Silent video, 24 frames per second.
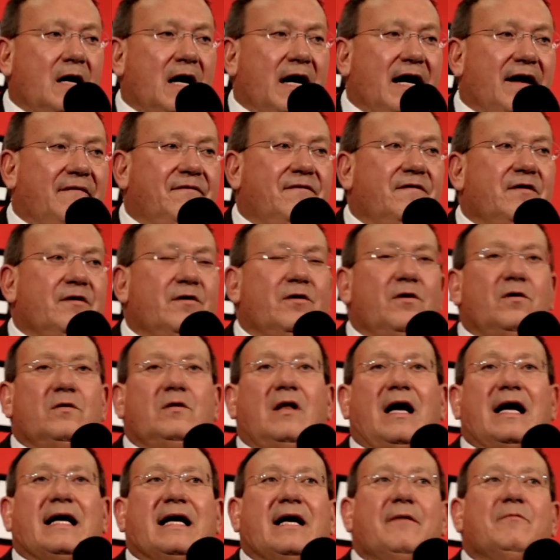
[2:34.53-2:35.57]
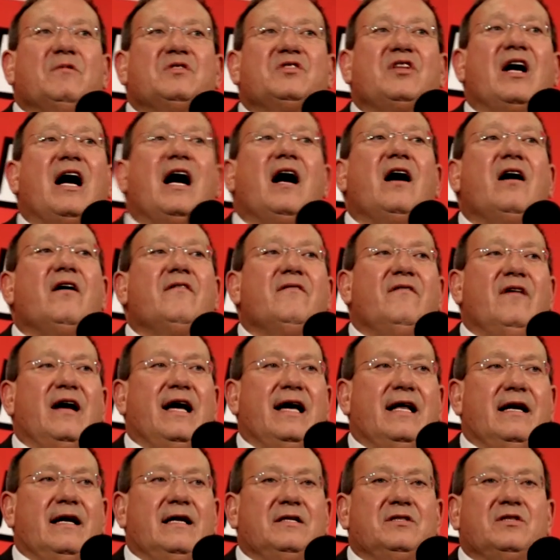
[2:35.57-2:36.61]
I feel like it was to our
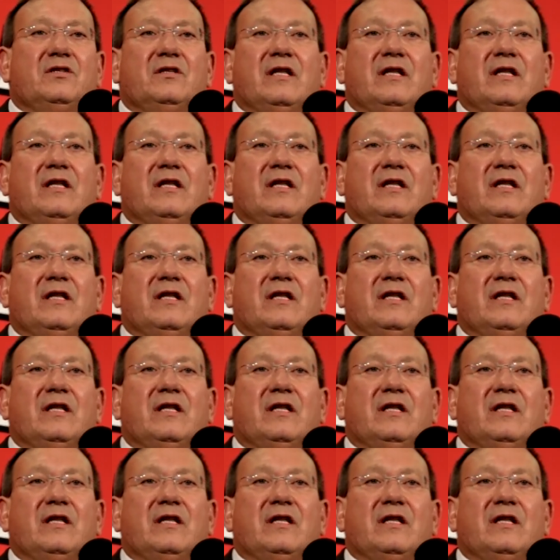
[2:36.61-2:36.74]
advantage